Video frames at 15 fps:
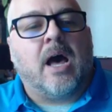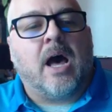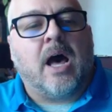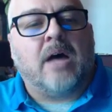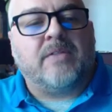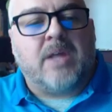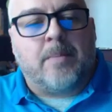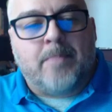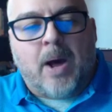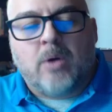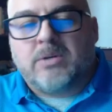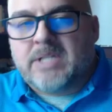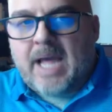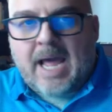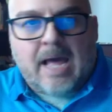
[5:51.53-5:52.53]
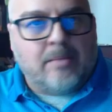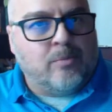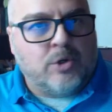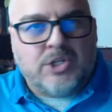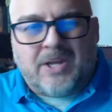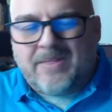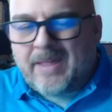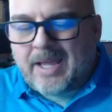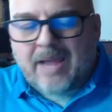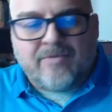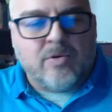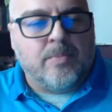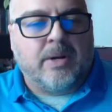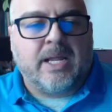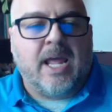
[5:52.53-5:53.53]
the About tab, which I think
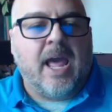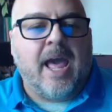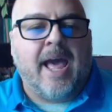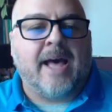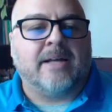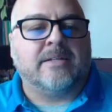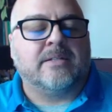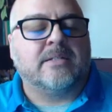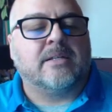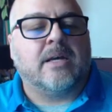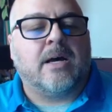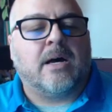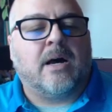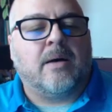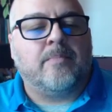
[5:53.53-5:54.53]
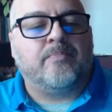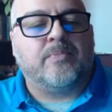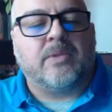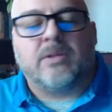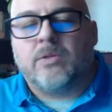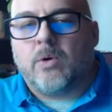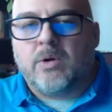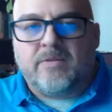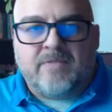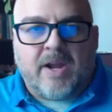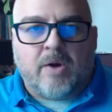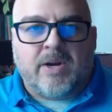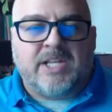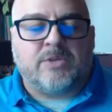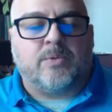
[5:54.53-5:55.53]
everybody has, though it
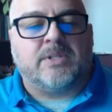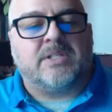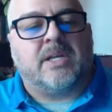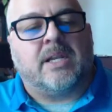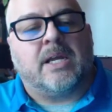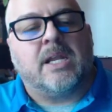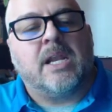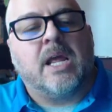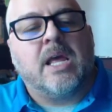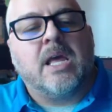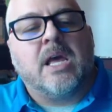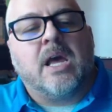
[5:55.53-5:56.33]
varies what's in it,